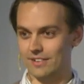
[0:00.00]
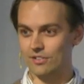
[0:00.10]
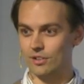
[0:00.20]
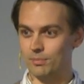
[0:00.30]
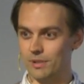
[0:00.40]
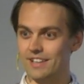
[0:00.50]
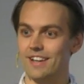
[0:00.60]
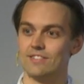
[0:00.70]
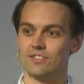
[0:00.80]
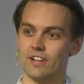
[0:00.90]
It shouldn't be
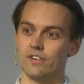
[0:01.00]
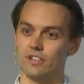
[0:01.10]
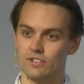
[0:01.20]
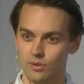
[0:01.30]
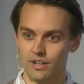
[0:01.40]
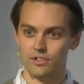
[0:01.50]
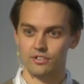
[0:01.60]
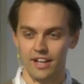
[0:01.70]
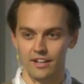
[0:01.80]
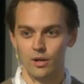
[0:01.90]
necessary to
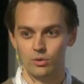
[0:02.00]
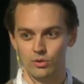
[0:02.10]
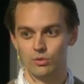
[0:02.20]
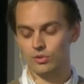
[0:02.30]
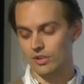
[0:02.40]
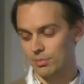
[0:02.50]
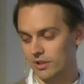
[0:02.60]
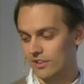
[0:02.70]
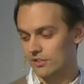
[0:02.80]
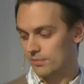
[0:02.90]
understand how to use your
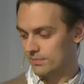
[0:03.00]
application.